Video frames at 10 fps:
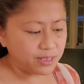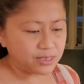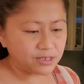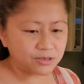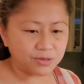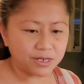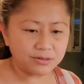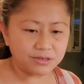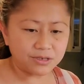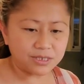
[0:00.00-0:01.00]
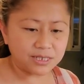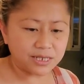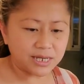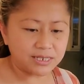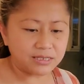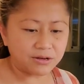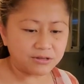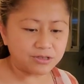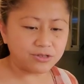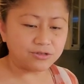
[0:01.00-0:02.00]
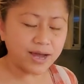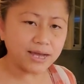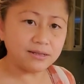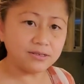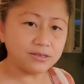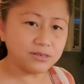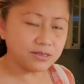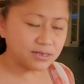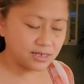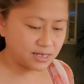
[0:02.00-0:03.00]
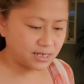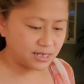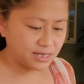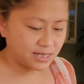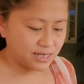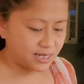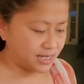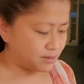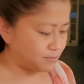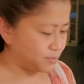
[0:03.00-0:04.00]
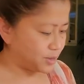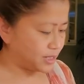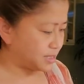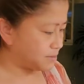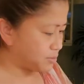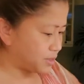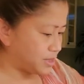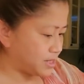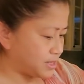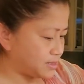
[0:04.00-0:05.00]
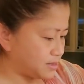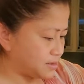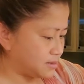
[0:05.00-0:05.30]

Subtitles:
the strainer just in case there are stragglers. And put this